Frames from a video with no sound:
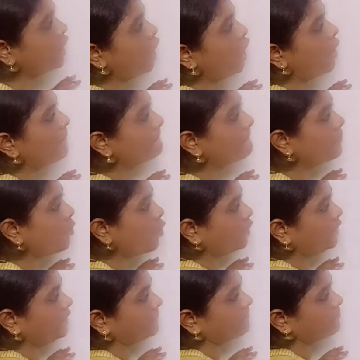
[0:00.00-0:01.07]

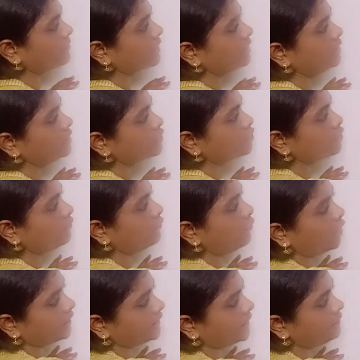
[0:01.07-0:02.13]
mode. So
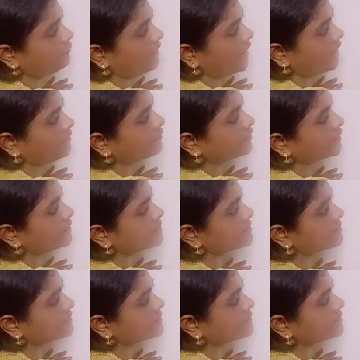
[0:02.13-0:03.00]
45 is